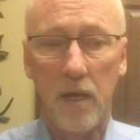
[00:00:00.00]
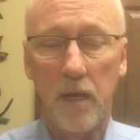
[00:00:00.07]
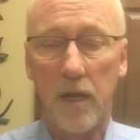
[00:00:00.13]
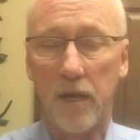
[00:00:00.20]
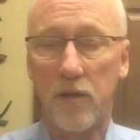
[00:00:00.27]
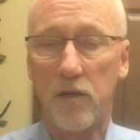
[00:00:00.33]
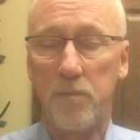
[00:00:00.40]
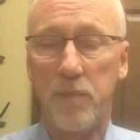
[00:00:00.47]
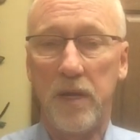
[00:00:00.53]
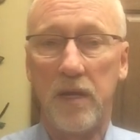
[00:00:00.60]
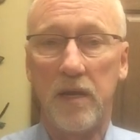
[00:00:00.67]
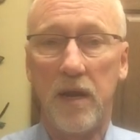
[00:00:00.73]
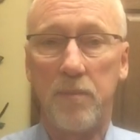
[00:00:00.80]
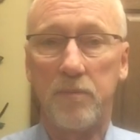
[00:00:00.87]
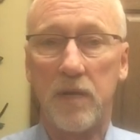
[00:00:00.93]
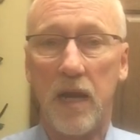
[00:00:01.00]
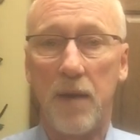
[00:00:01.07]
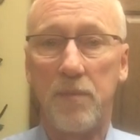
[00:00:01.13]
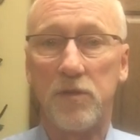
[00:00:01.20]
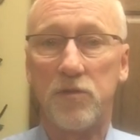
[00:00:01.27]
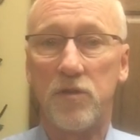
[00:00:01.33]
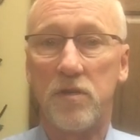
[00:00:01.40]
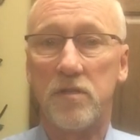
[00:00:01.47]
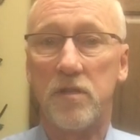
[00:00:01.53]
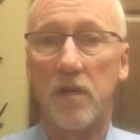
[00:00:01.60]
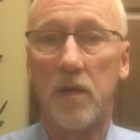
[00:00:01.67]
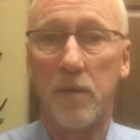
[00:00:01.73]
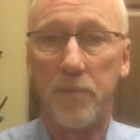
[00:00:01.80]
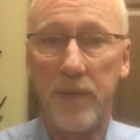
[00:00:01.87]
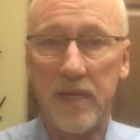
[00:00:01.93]
it could be an optometrist, it
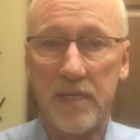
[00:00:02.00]
could be